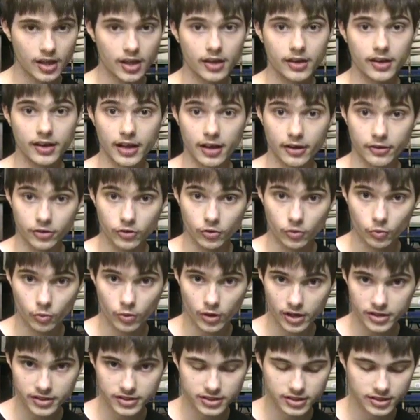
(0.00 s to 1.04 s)
Now you
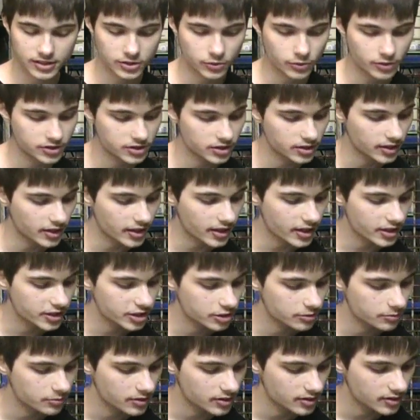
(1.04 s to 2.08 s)
want to switch the
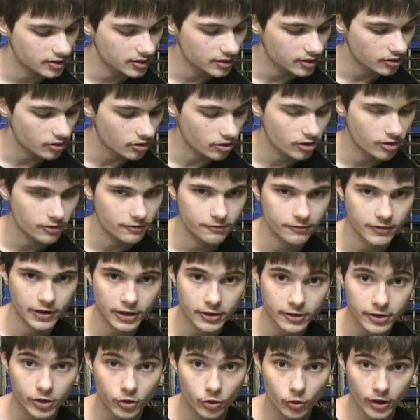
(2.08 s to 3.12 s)
IGBT on
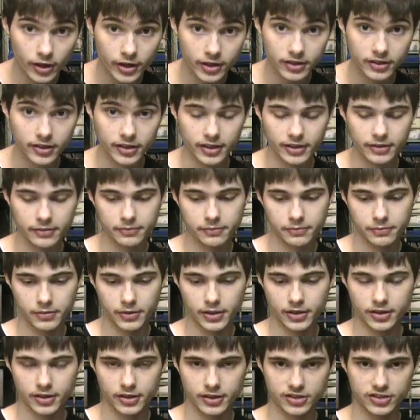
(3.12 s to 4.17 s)
very quickly,
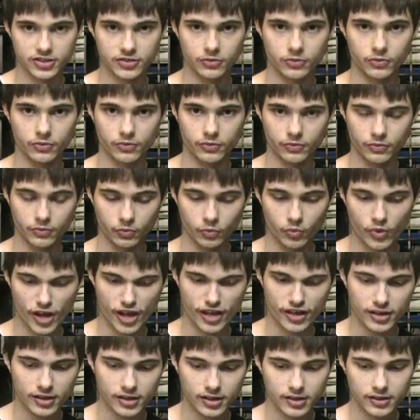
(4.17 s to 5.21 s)
because
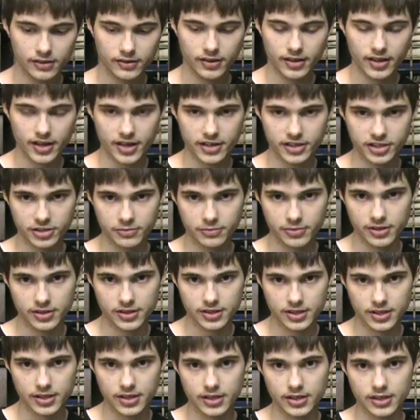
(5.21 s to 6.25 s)
when the
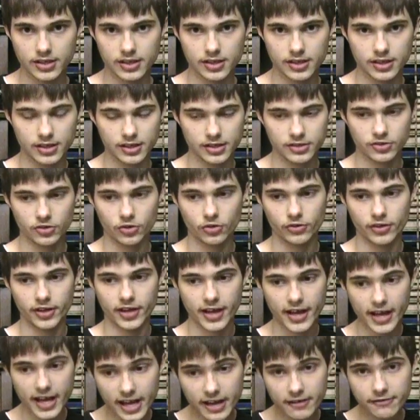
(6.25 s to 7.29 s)
IGBT is only
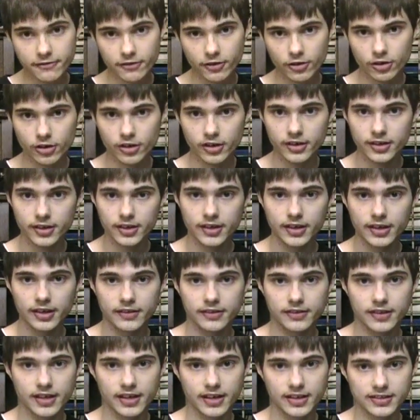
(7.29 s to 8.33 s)
half on,
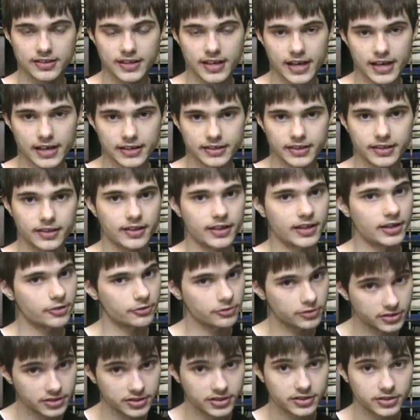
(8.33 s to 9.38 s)
then it's acting like a
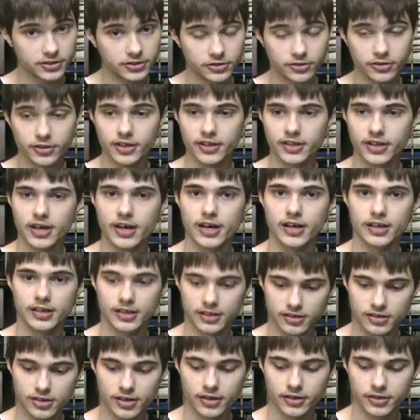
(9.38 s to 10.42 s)
resistor and not a
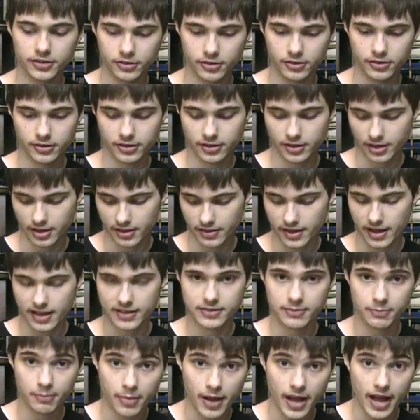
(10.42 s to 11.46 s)
conductor. And that's
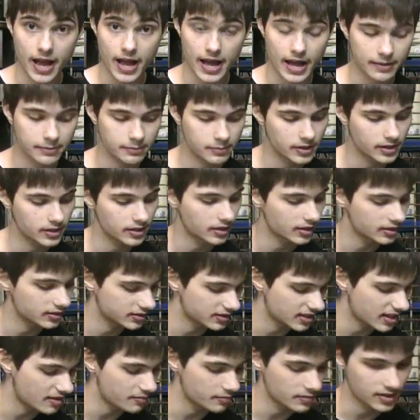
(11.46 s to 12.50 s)
bad because
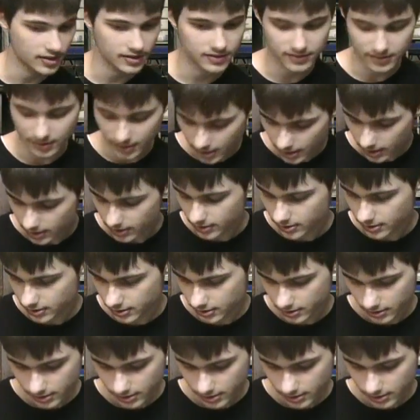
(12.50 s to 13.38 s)
that means heat.